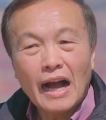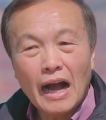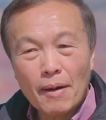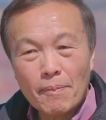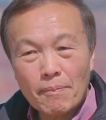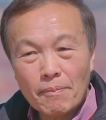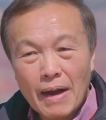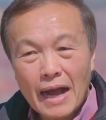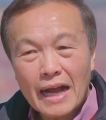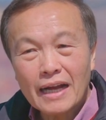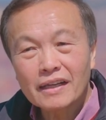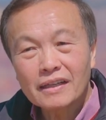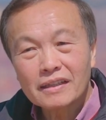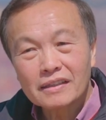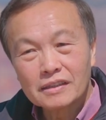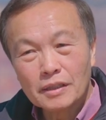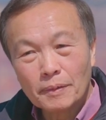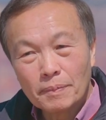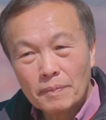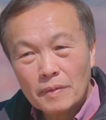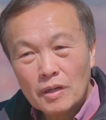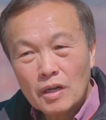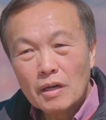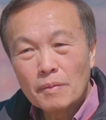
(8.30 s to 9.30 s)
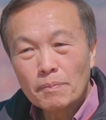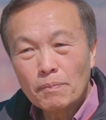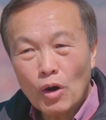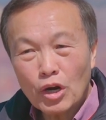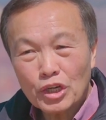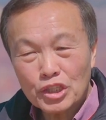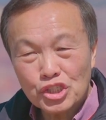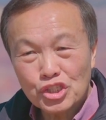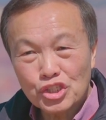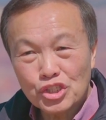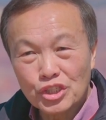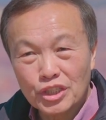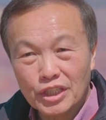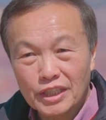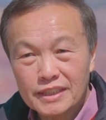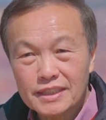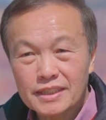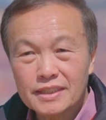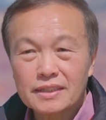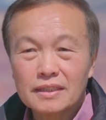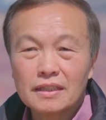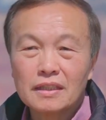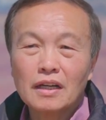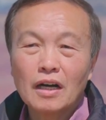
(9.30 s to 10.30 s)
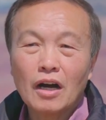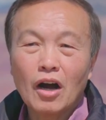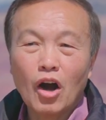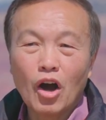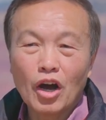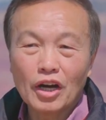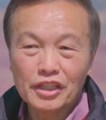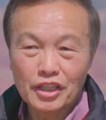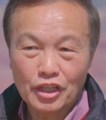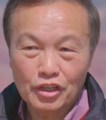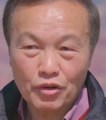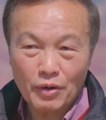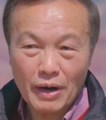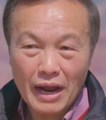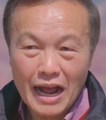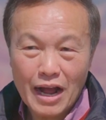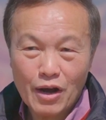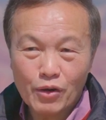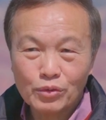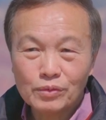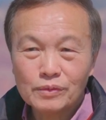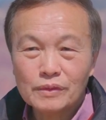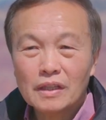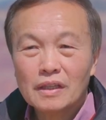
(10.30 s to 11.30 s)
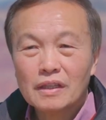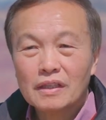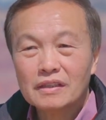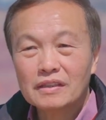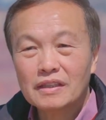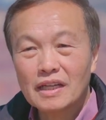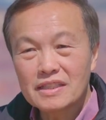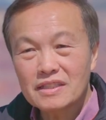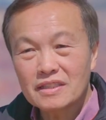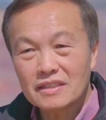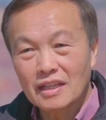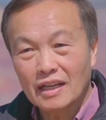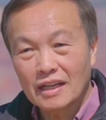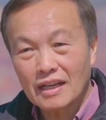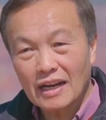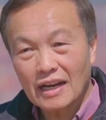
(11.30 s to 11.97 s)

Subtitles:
among the potsherds on the ground. Does the